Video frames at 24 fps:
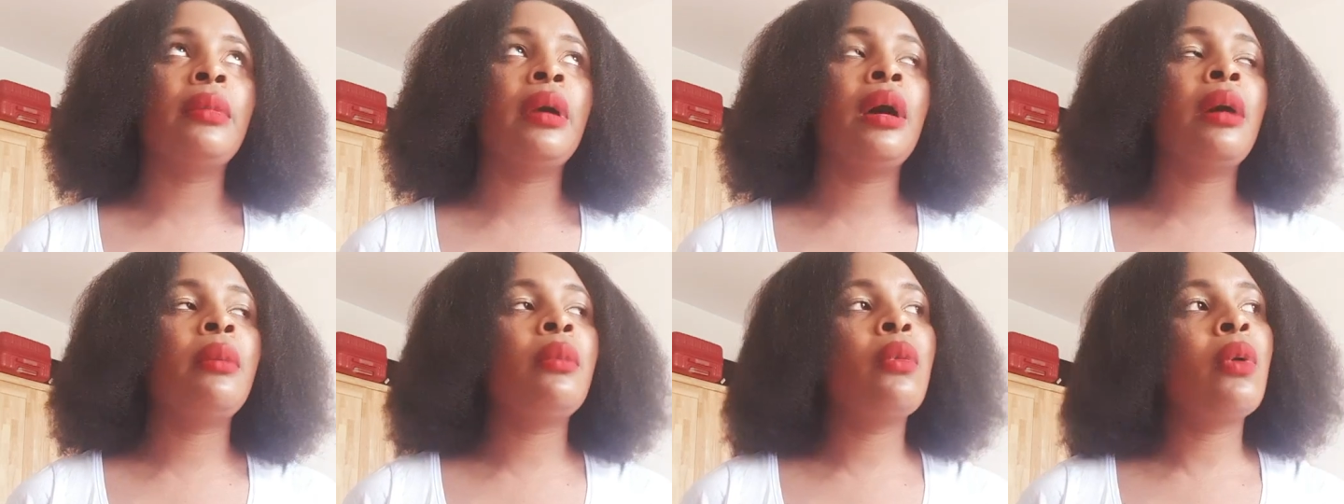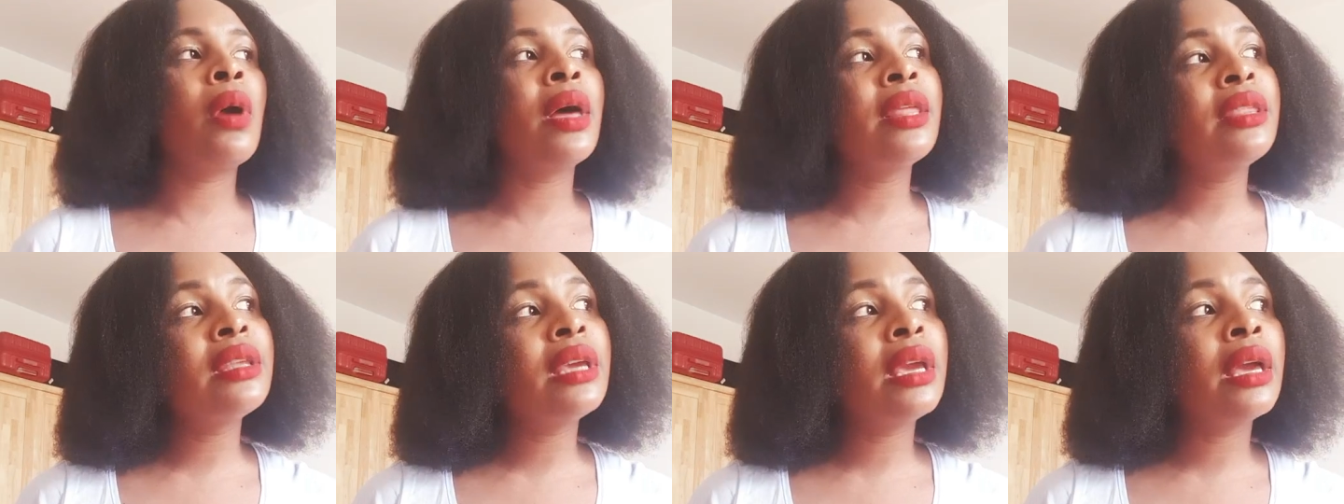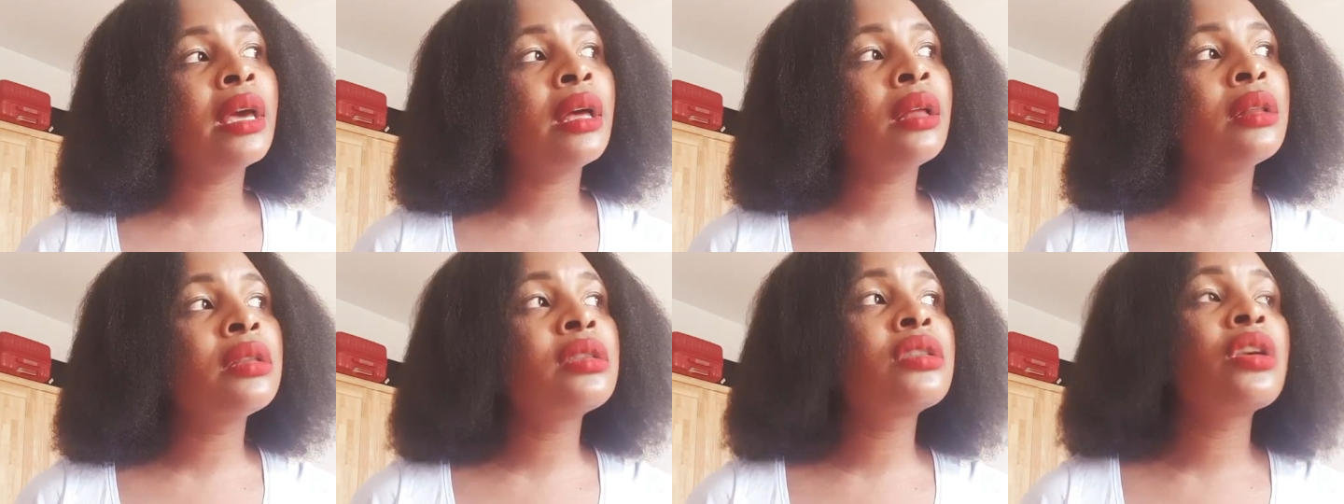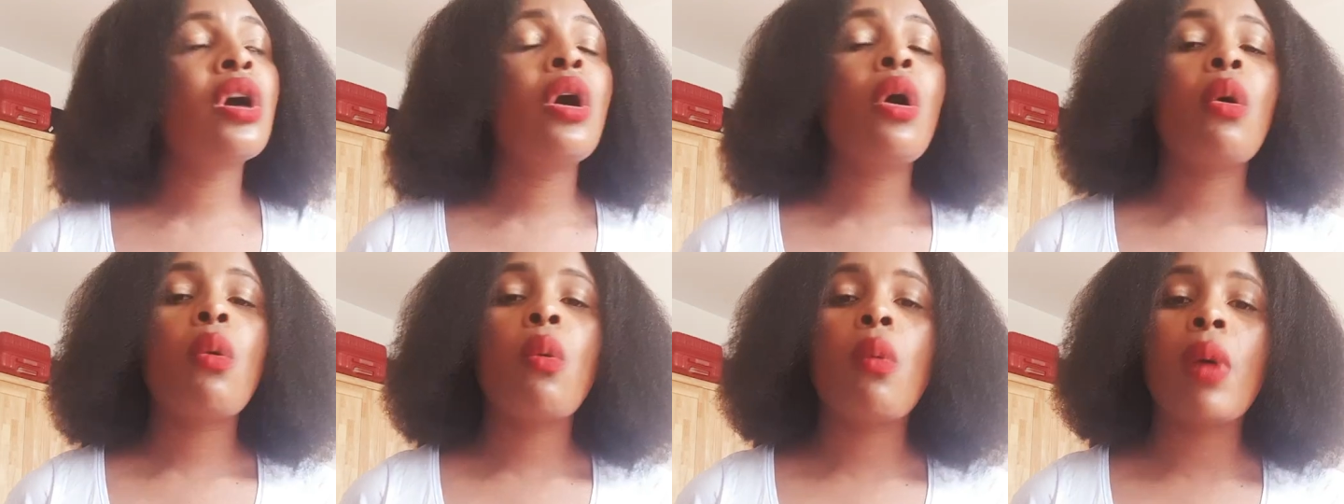what else?
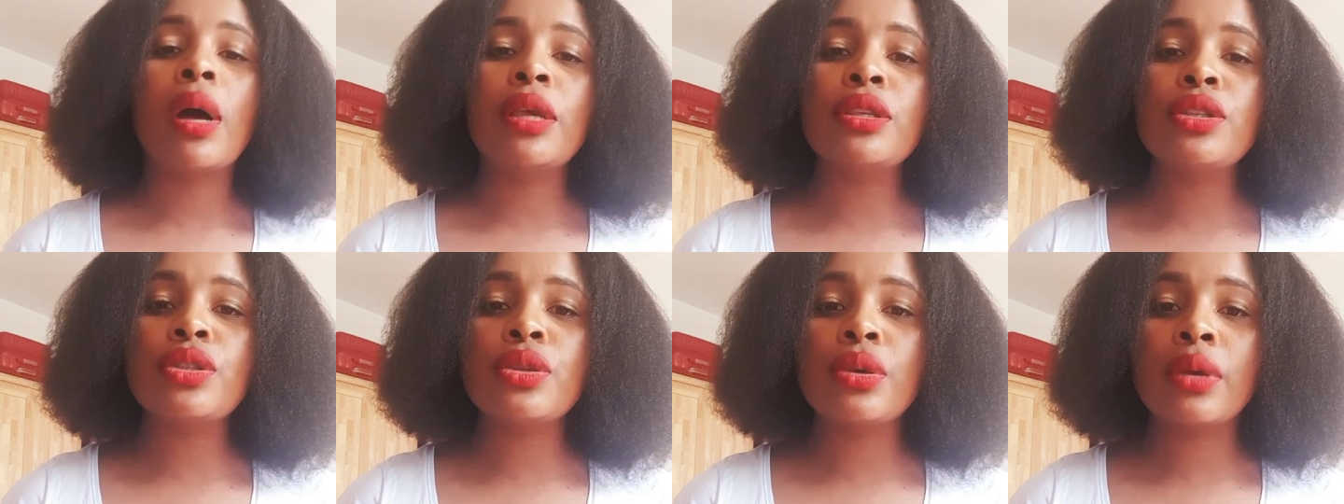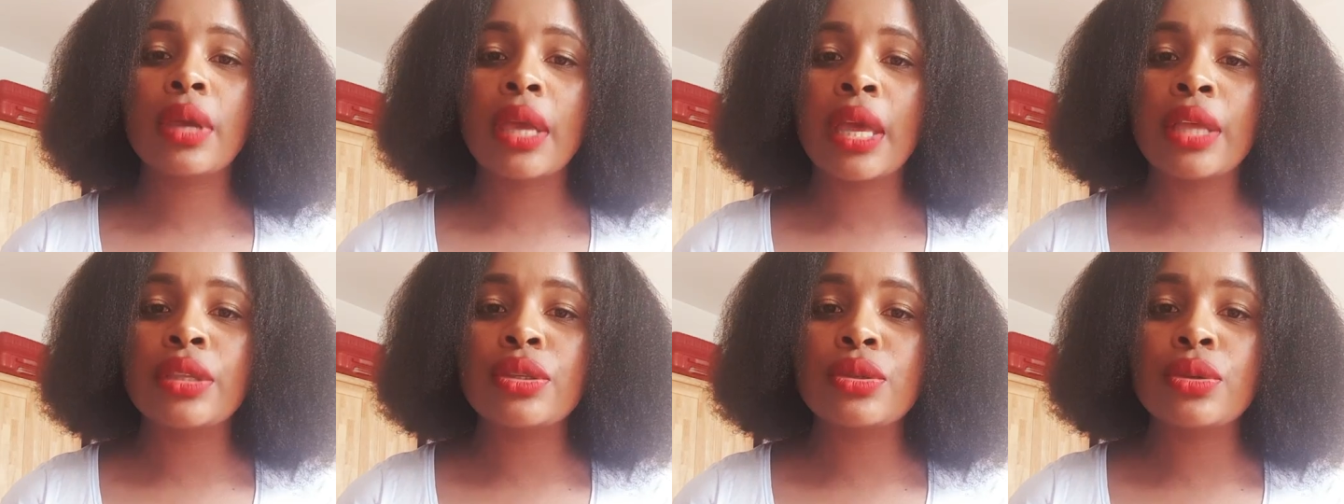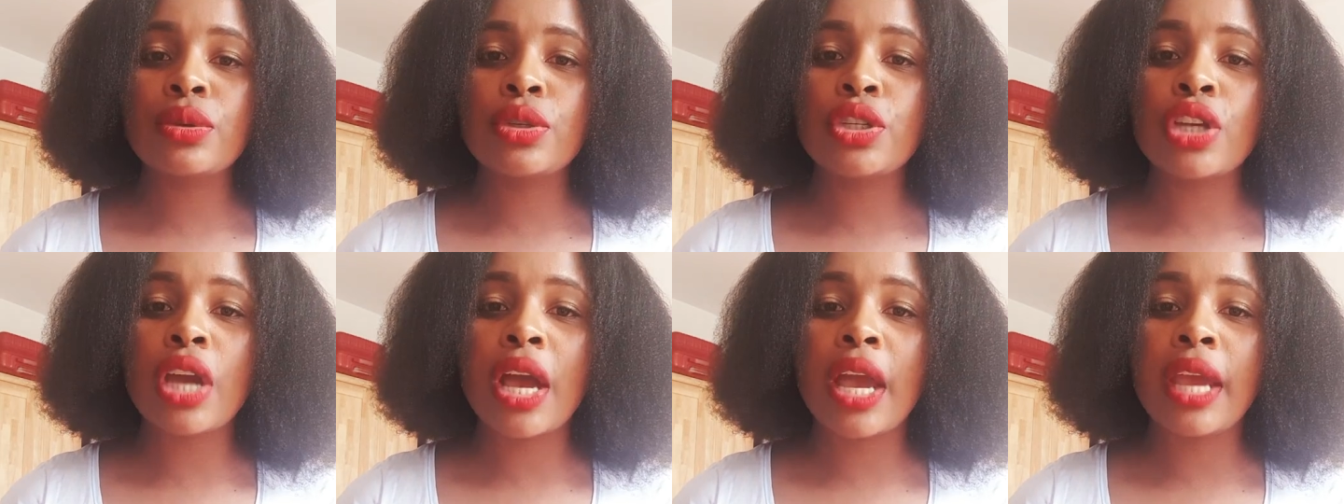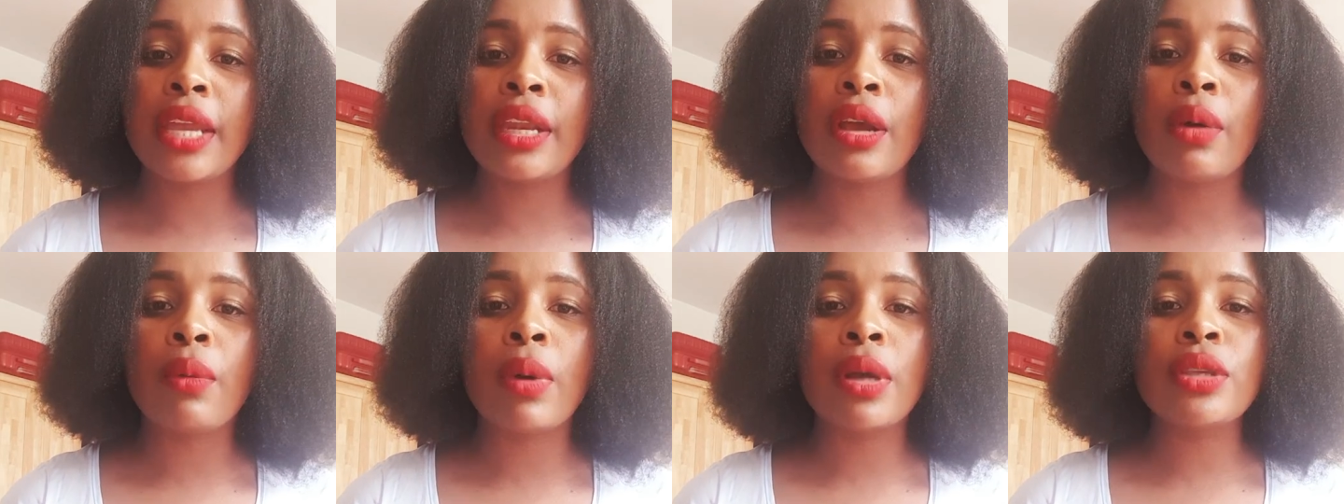Once you get to
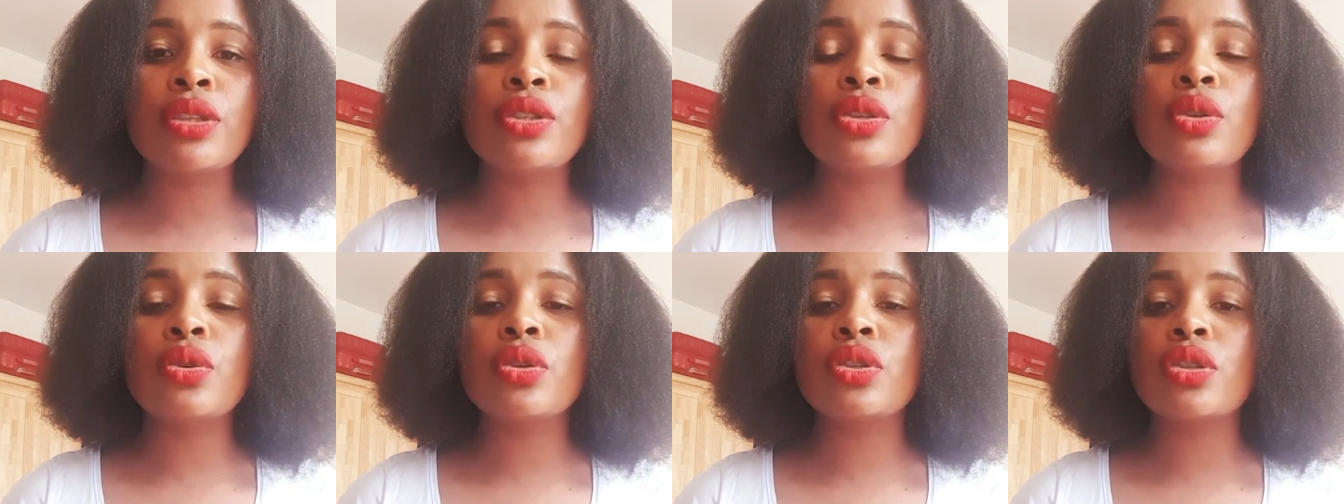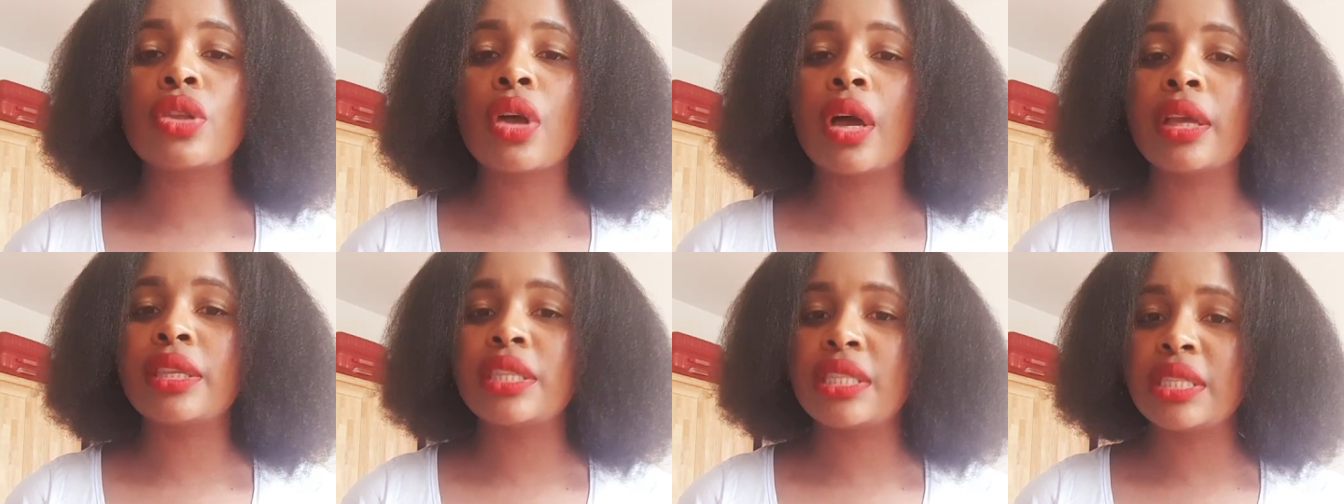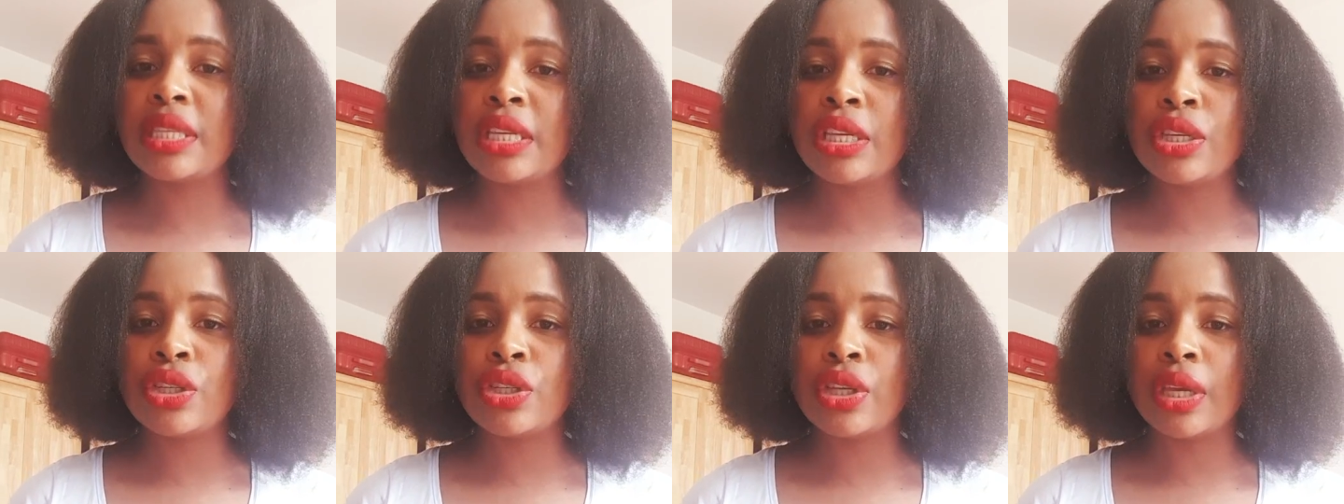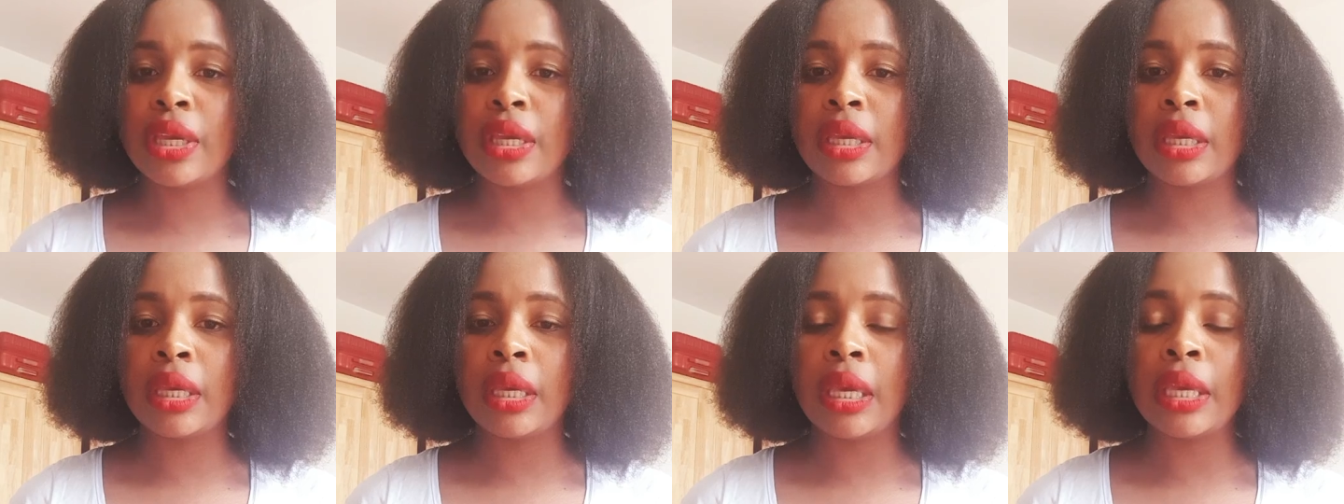China, once you start
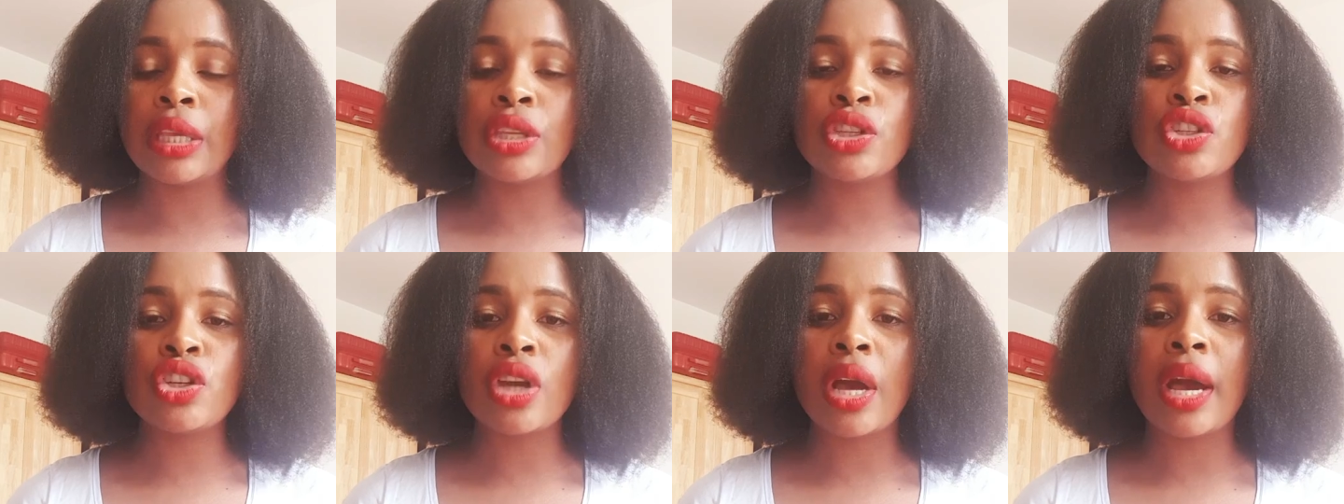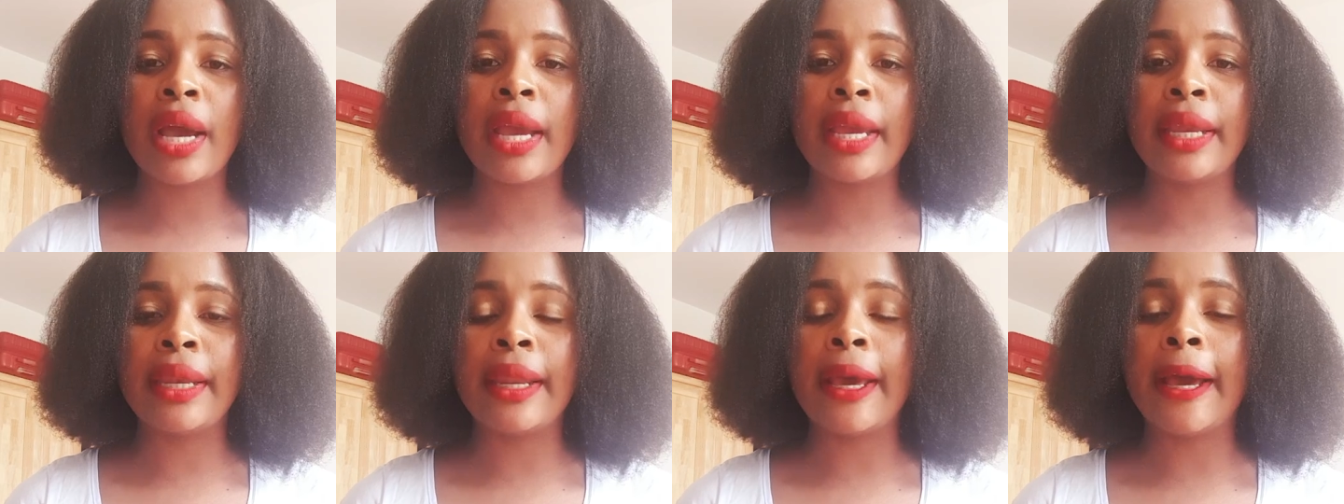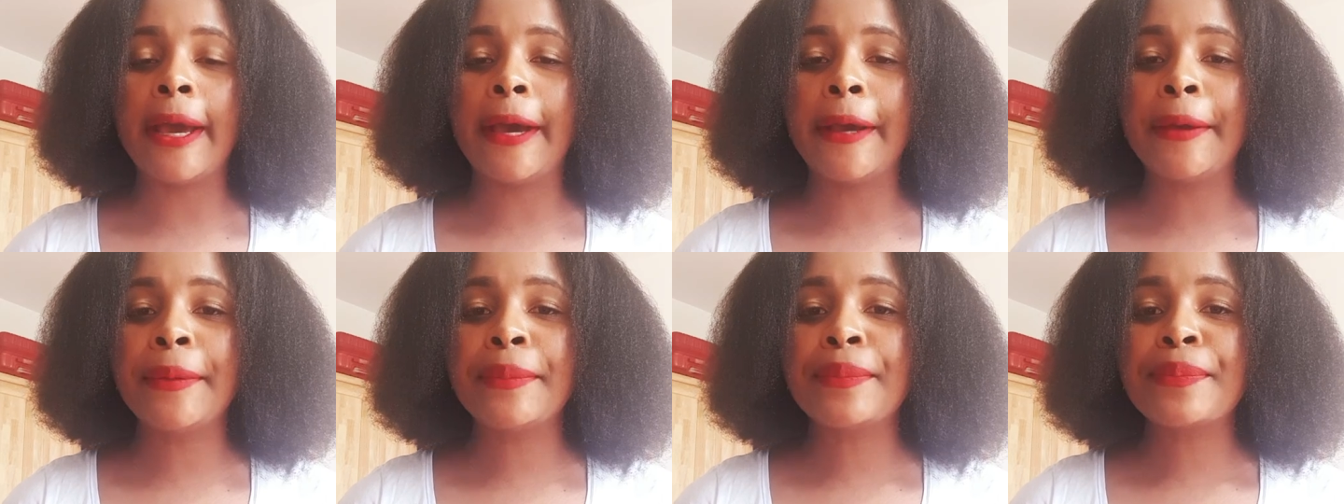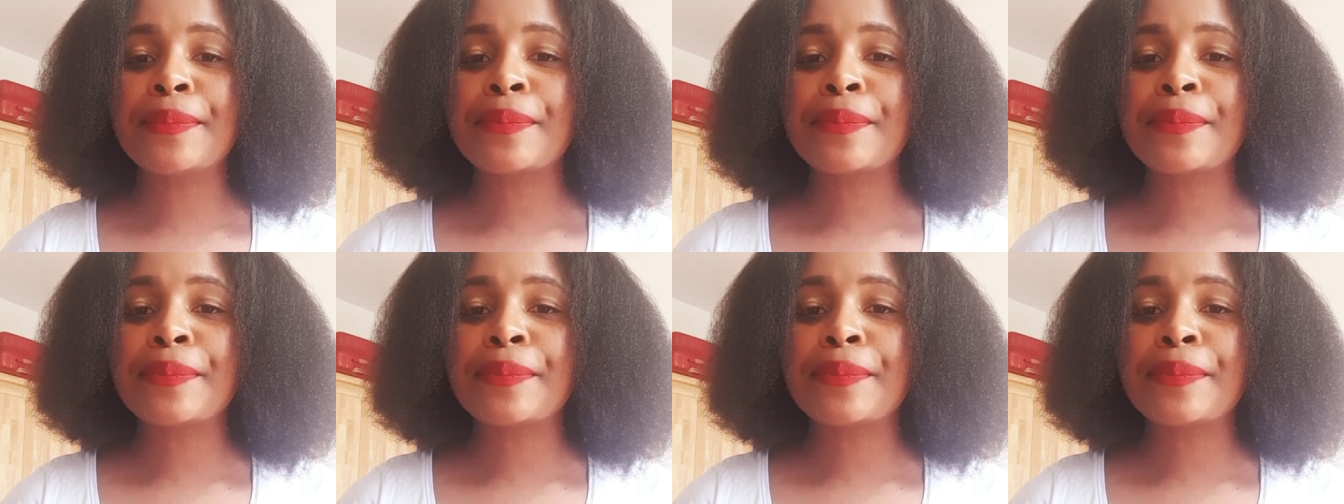teaching in China,